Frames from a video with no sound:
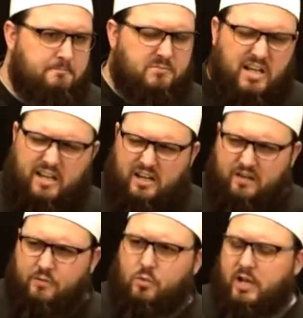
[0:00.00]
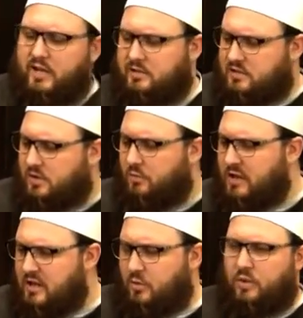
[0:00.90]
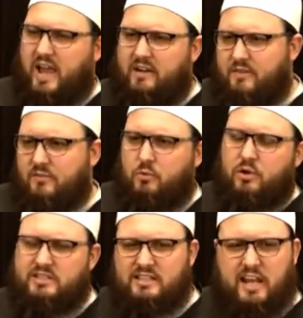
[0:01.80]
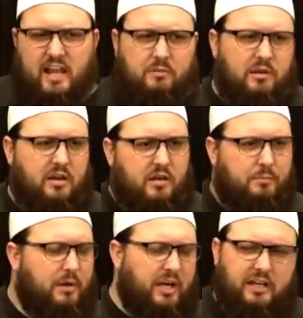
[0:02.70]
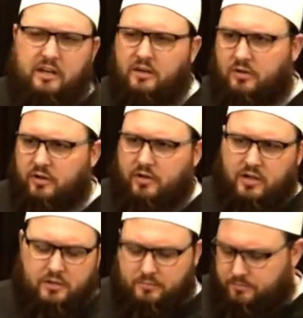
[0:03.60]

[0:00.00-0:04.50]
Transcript: Like a giveaway. And so we have everyone's name in a bucket or in a